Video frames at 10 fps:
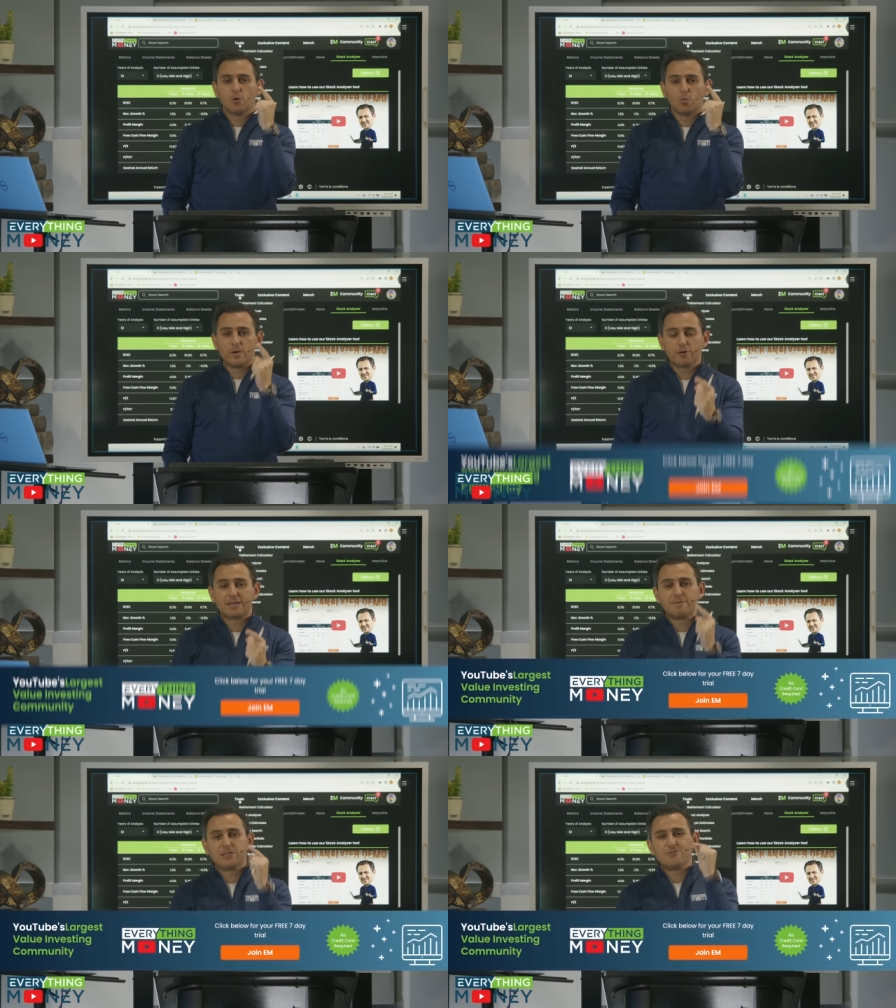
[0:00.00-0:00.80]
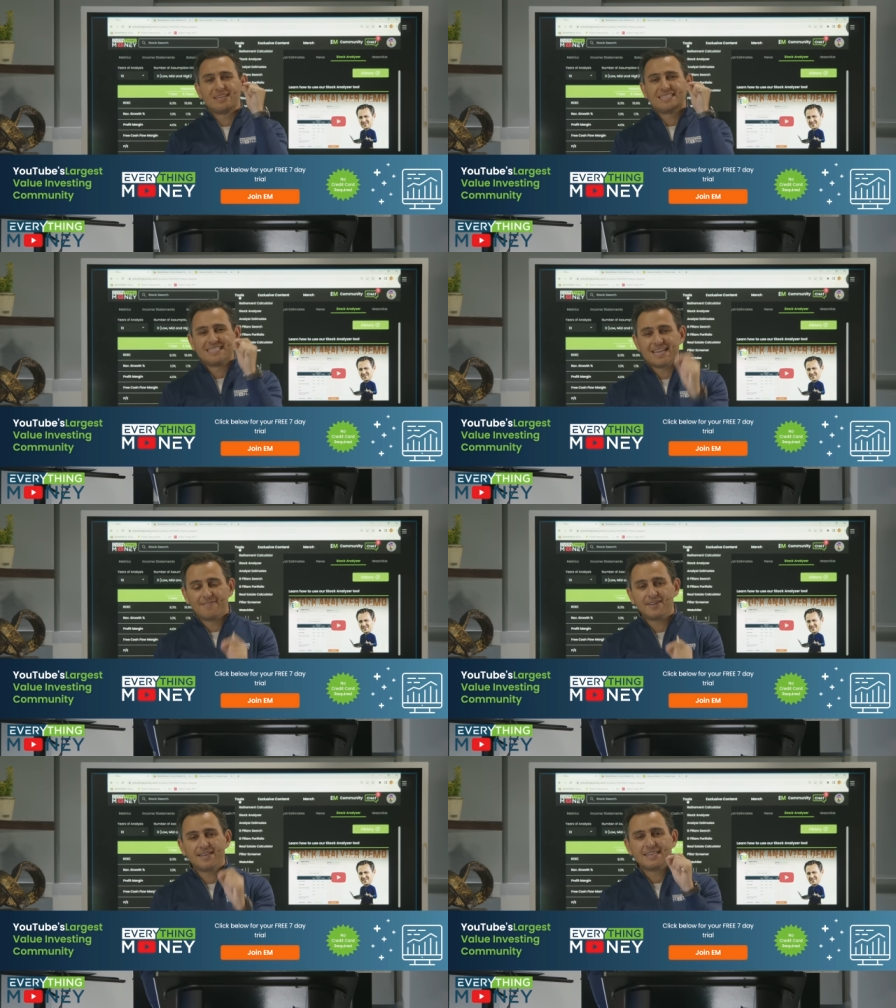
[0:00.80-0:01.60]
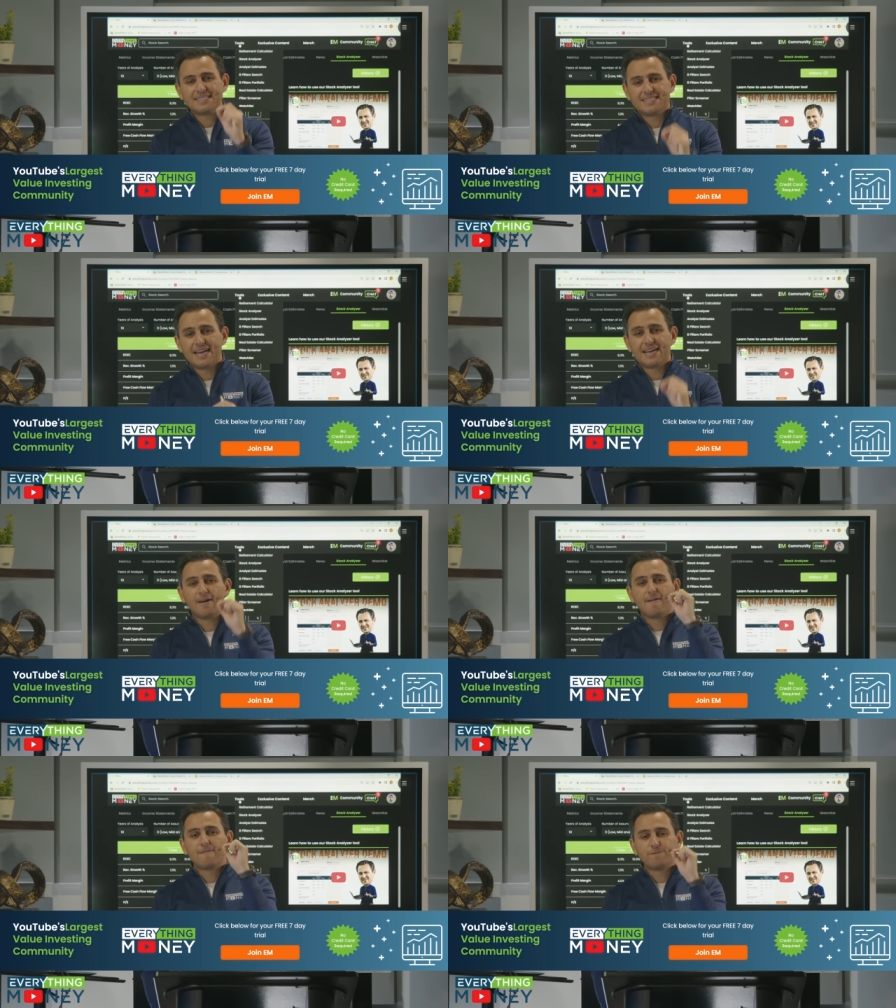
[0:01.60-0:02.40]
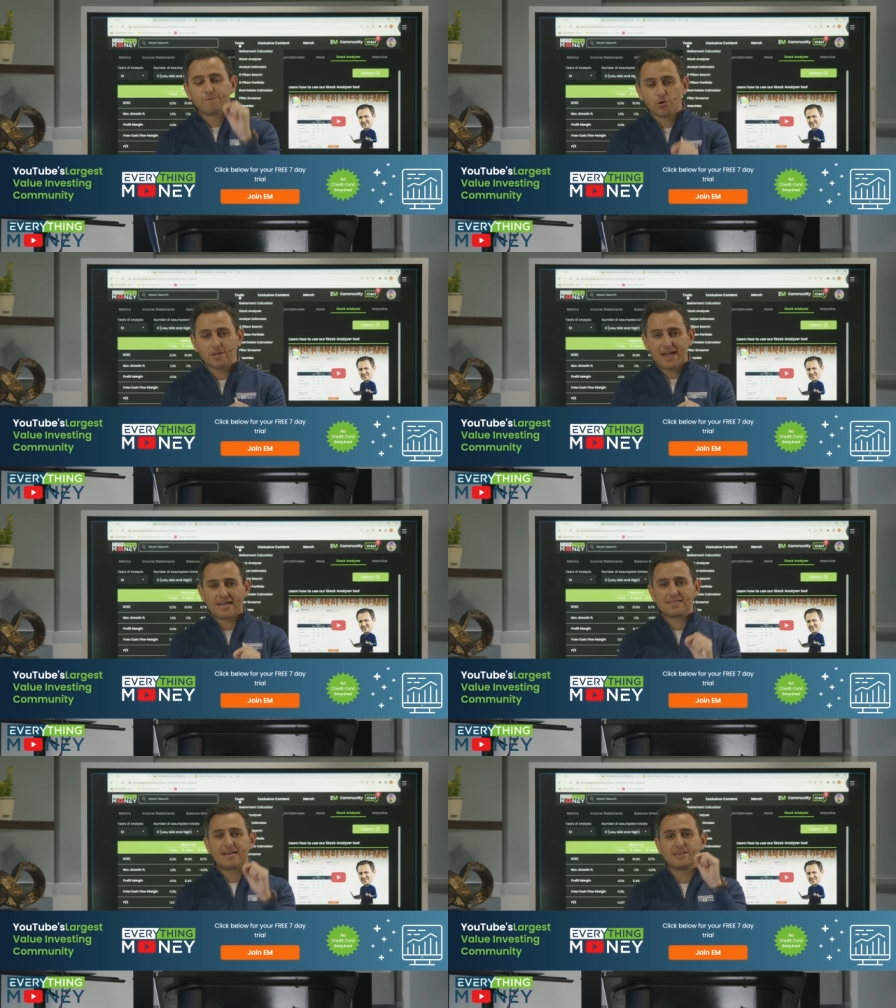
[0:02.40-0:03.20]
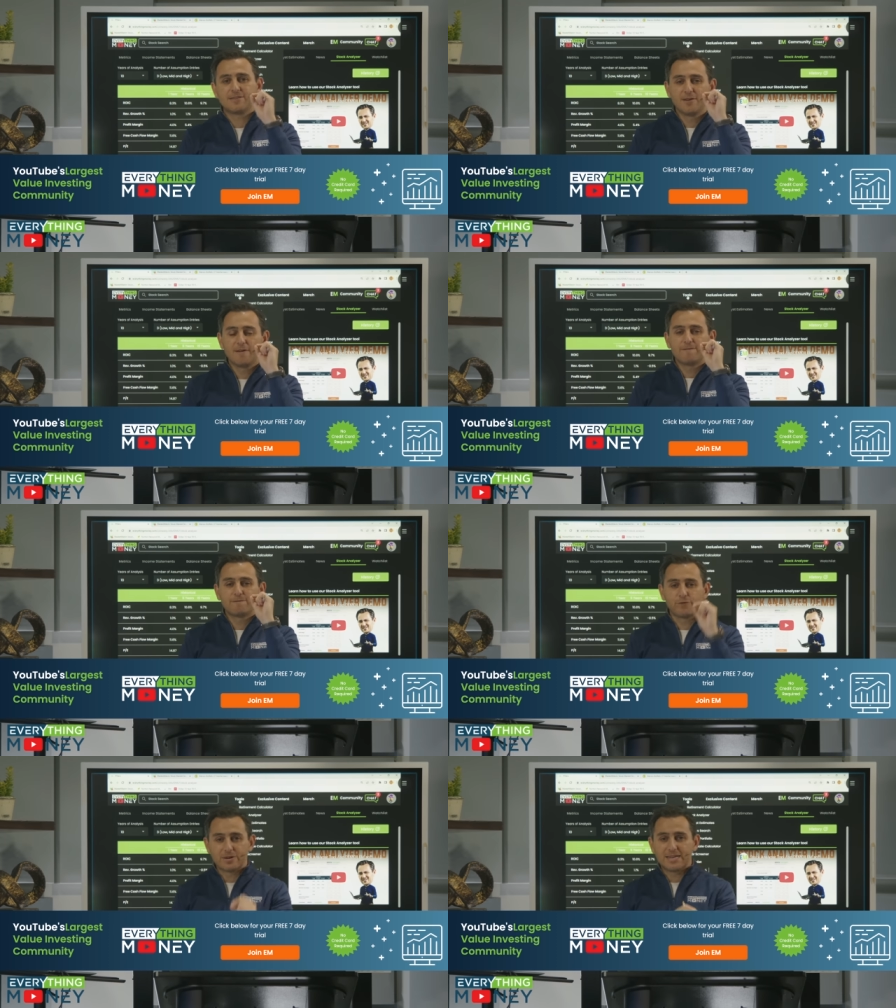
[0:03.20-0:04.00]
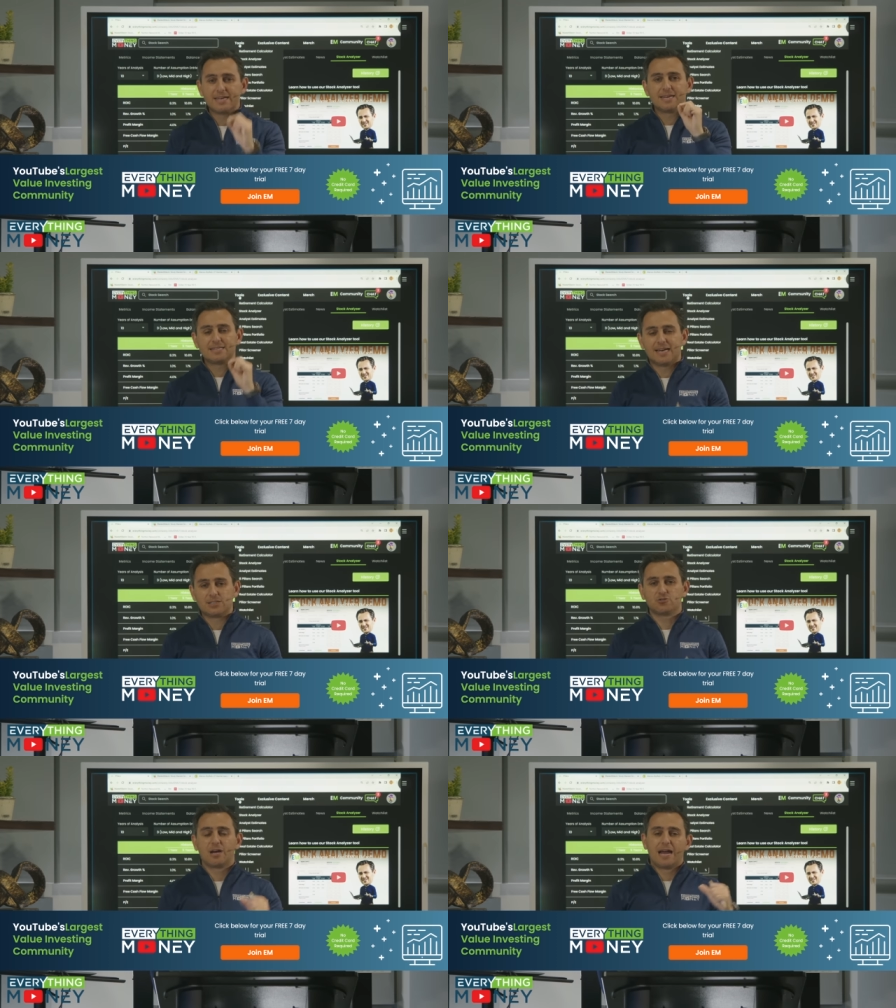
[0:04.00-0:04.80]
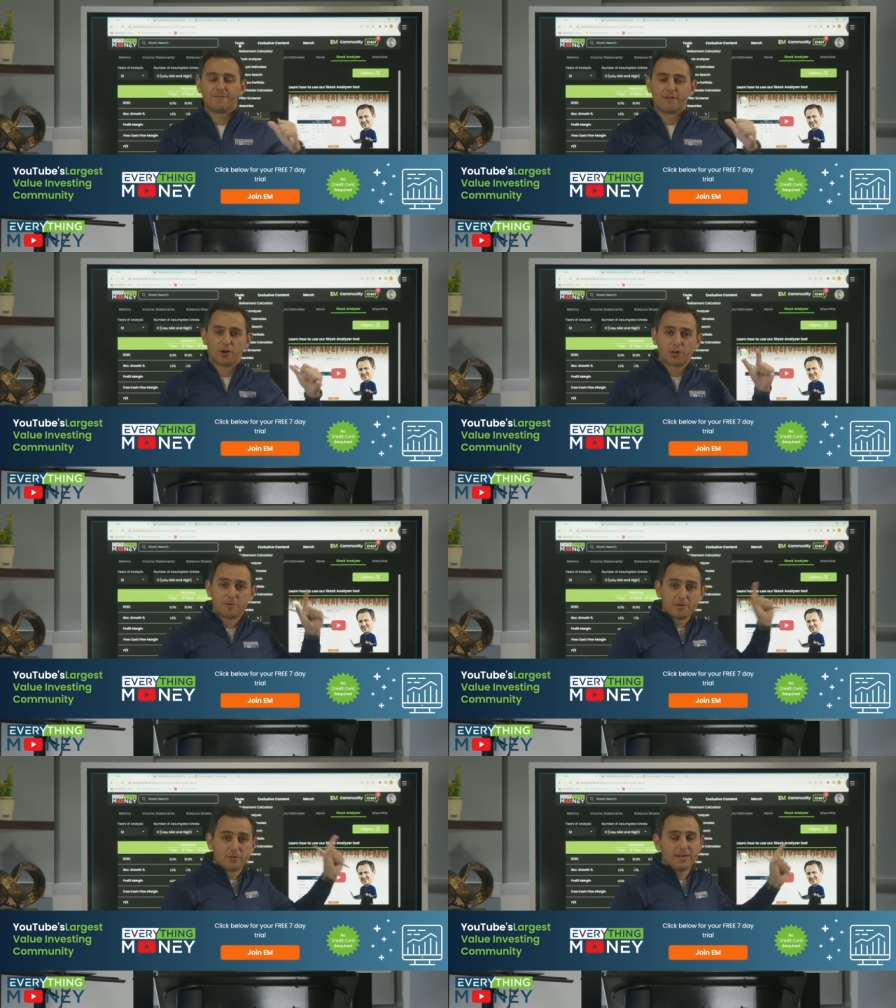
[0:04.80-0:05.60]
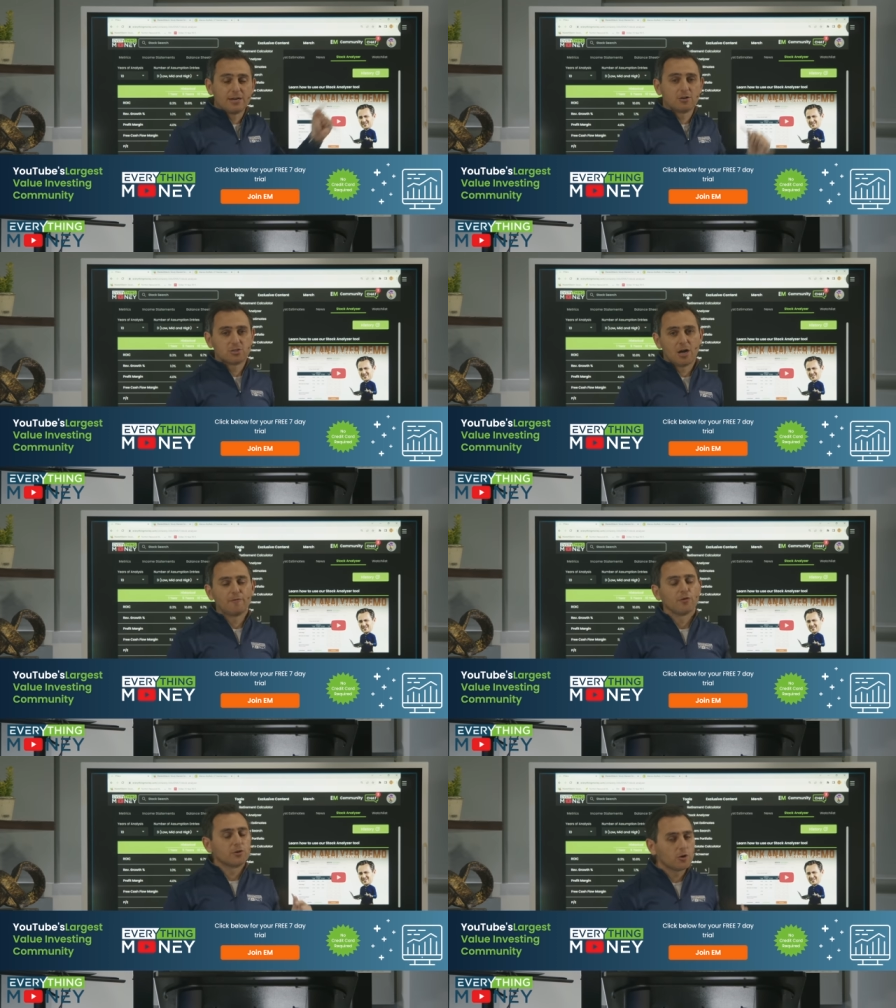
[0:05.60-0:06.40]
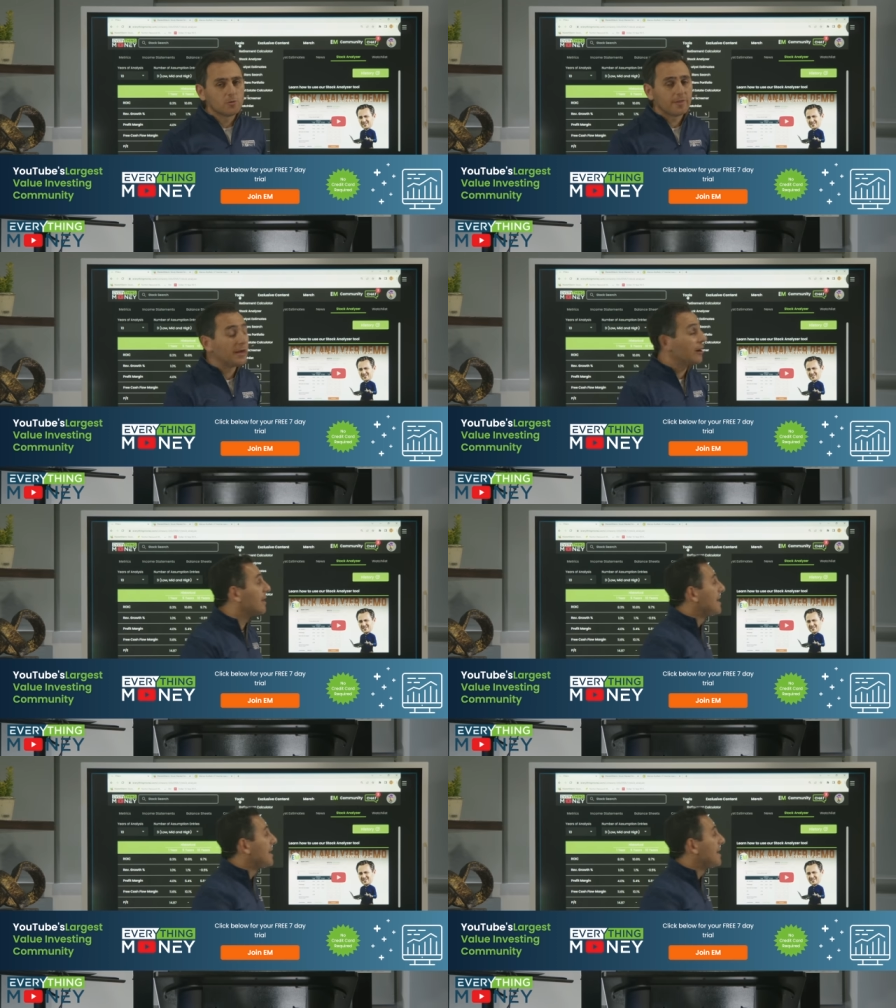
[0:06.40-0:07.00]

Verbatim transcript: we are giving you a seven day full access free test drive of our community and our software. Go in there,